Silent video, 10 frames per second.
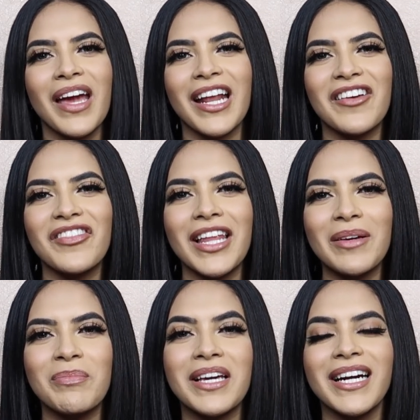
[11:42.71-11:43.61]
And I feel
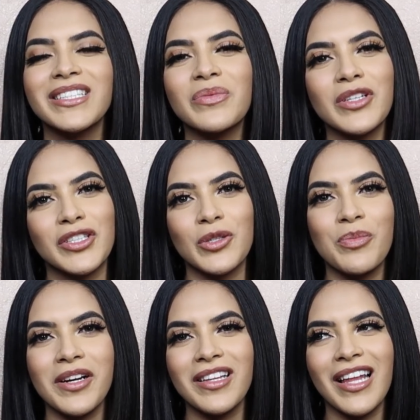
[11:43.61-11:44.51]
like because we're
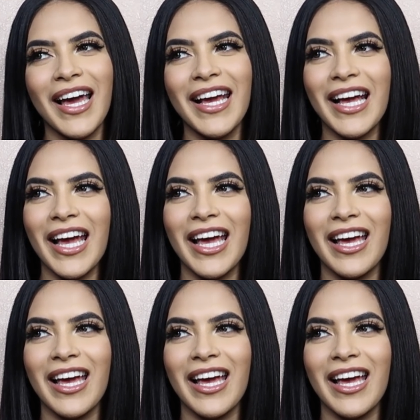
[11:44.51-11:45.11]
super alike,